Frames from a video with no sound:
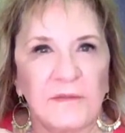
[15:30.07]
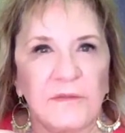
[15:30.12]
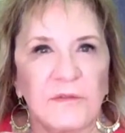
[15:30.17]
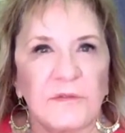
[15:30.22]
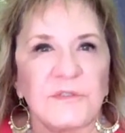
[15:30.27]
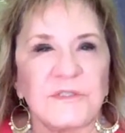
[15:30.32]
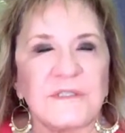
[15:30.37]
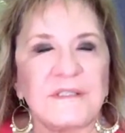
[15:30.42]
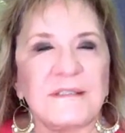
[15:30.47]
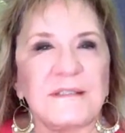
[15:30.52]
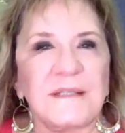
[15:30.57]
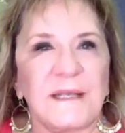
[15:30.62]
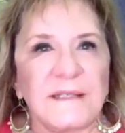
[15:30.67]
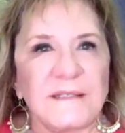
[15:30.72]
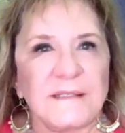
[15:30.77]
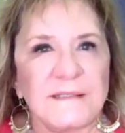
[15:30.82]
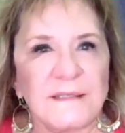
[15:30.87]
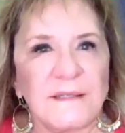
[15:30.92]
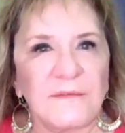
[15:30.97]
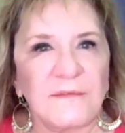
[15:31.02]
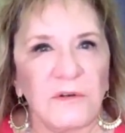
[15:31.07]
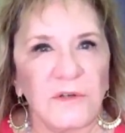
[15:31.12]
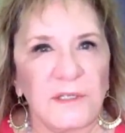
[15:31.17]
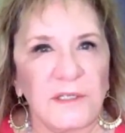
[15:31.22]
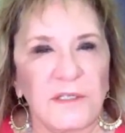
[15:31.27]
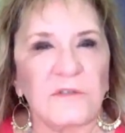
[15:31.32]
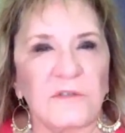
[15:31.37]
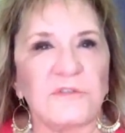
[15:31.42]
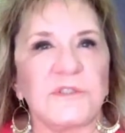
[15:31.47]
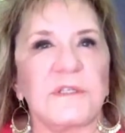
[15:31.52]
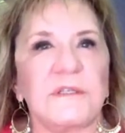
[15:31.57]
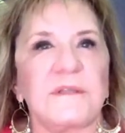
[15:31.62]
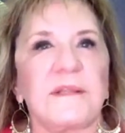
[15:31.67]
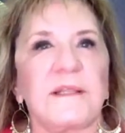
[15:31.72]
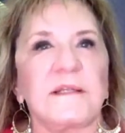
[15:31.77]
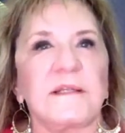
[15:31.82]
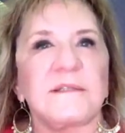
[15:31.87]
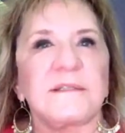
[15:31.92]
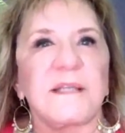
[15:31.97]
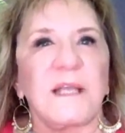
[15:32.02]
There's less of our energy
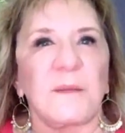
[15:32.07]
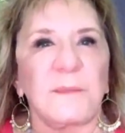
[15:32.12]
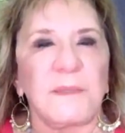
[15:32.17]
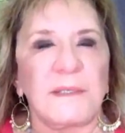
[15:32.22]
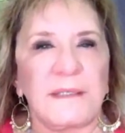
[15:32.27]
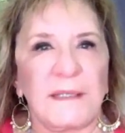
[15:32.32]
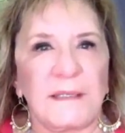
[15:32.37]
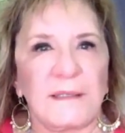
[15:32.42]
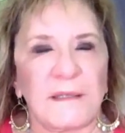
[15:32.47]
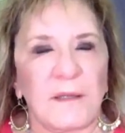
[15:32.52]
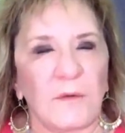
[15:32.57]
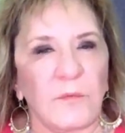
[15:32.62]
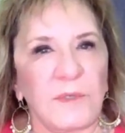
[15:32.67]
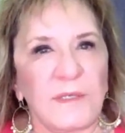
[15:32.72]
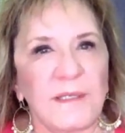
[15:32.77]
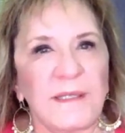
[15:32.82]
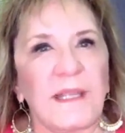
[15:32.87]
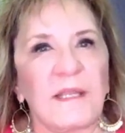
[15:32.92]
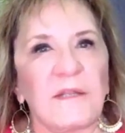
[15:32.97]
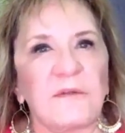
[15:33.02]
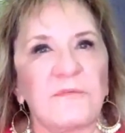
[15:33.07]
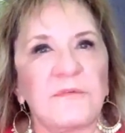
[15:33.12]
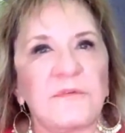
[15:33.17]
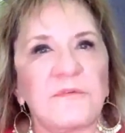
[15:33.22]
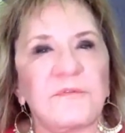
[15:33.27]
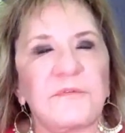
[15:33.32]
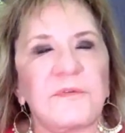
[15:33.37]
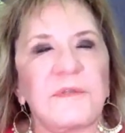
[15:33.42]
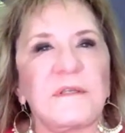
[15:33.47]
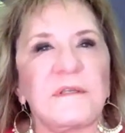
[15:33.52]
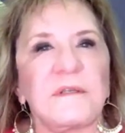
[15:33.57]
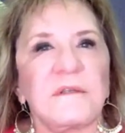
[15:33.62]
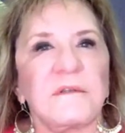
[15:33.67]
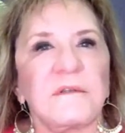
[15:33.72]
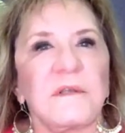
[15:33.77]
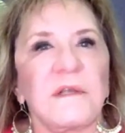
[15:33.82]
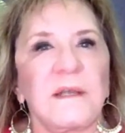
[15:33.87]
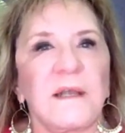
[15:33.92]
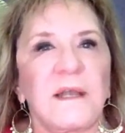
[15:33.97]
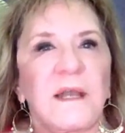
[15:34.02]
that is coming in, and we can't
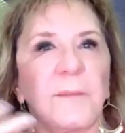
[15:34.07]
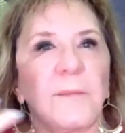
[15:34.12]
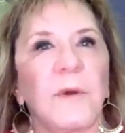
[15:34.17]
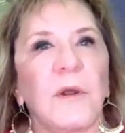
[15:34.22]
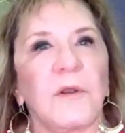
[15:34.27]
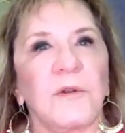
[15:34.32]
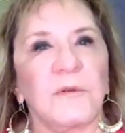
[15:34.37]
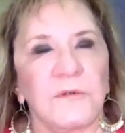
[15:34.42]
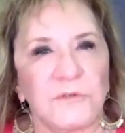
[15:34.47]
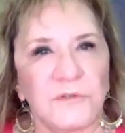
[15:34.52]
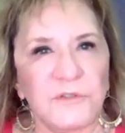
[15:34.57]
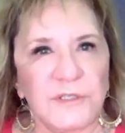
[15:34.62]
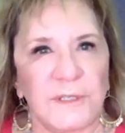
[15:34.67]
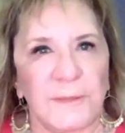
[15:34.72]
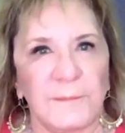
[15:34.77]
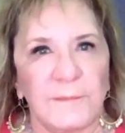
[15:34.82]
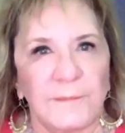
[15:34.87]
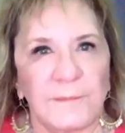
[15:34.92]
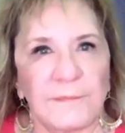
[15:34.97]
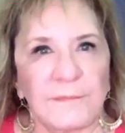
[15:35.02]
fulfill a partnership.